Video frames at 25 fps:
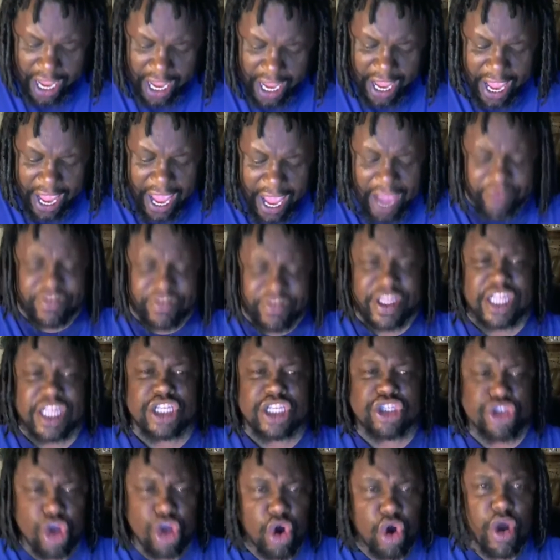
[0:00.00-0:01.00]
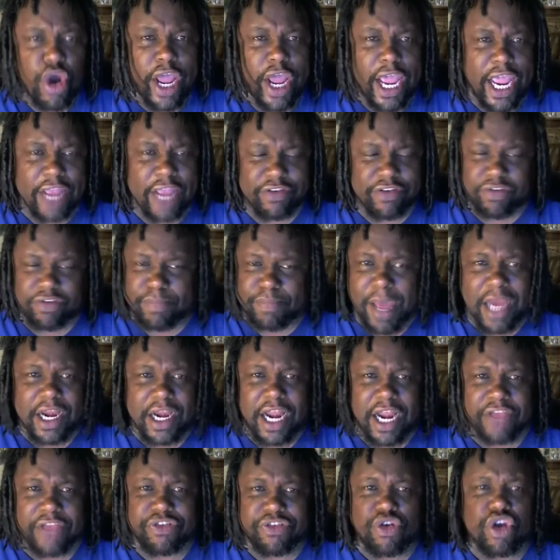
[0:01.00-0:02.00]
having two hands. It's better
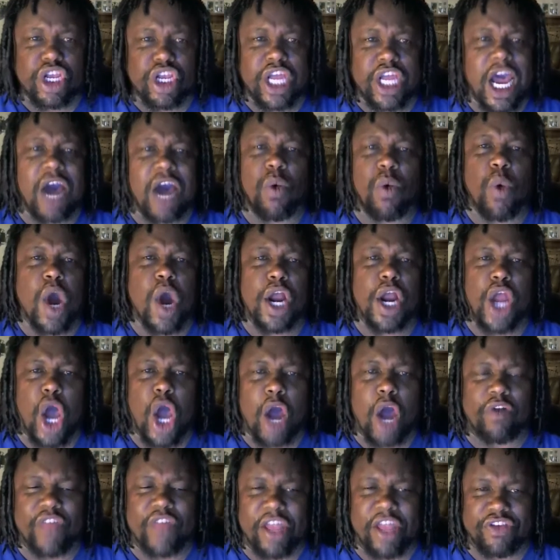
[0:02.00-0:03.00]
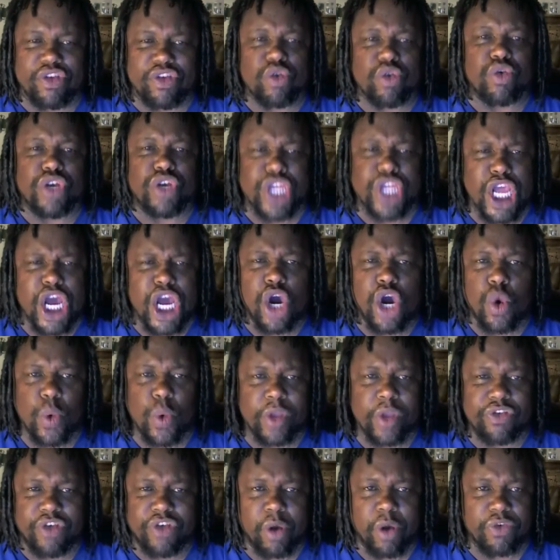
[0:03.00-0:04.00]
that you cut one off, that you deal
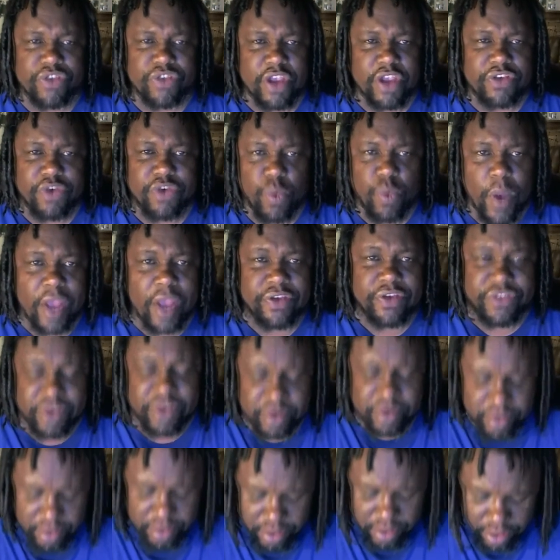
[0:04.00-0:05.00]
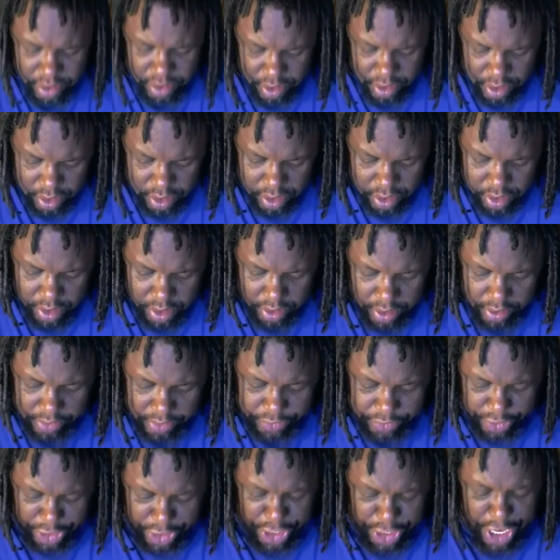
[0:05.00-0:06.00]
with your situation,
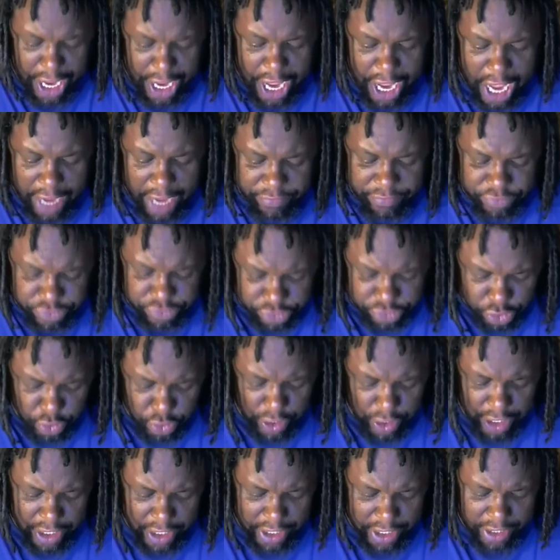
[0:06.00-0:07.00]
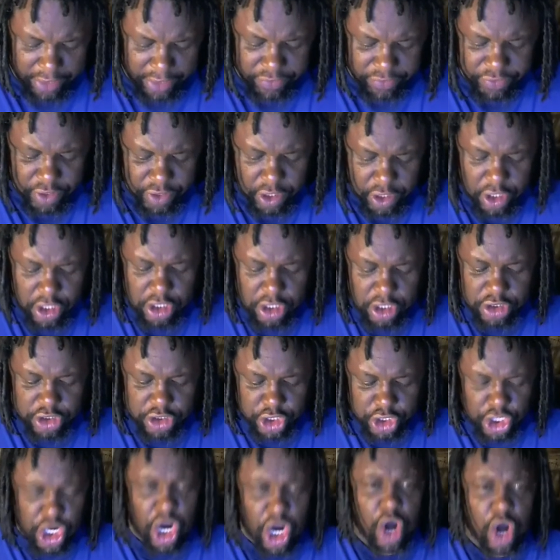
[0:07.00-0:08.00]
than to have two hands
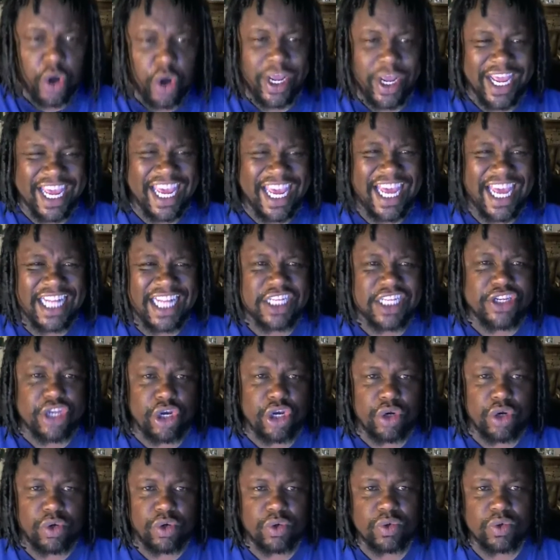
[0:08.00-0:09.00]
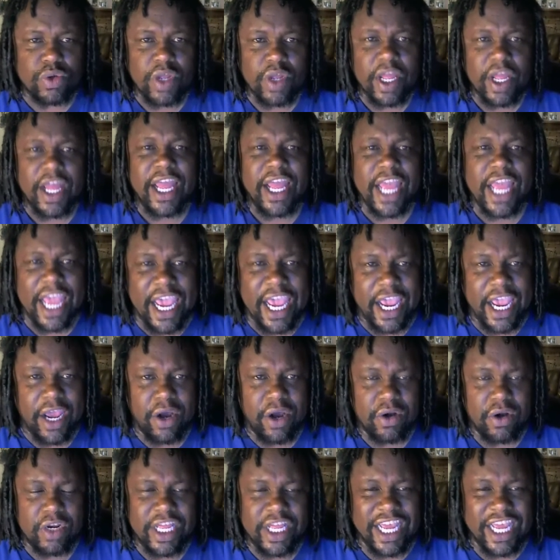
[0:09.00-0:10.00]
to go into
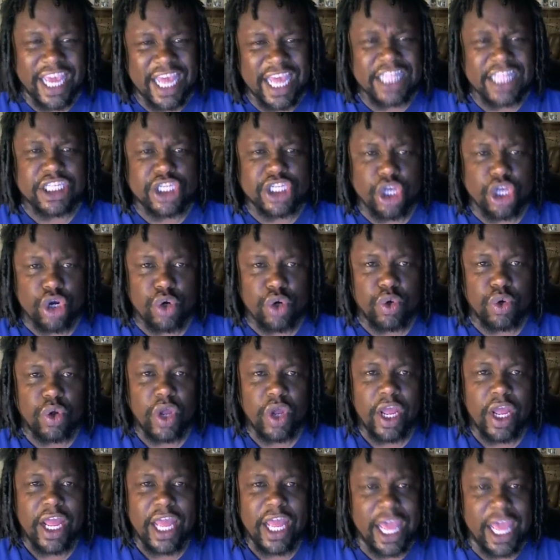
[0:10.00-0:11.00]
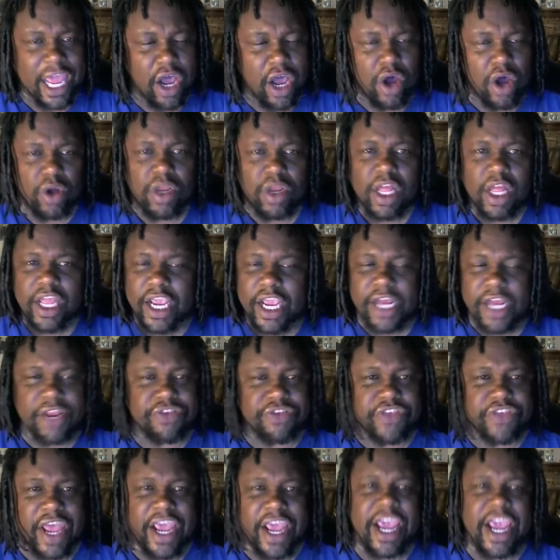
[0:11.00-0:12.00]
hell. Into hell. He didn't
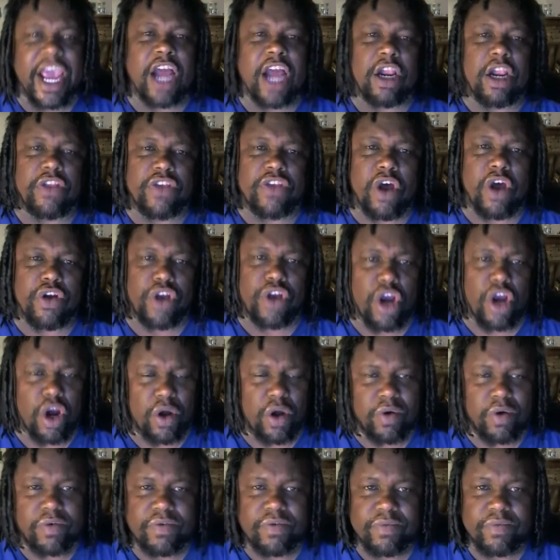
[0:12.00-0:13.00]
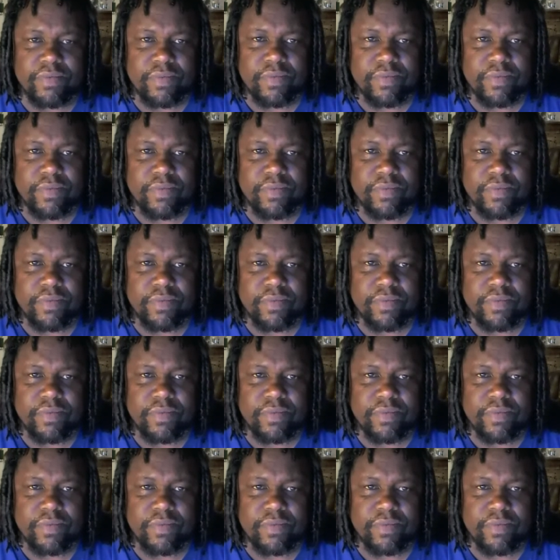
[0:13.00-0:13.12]
say hell is on the earth.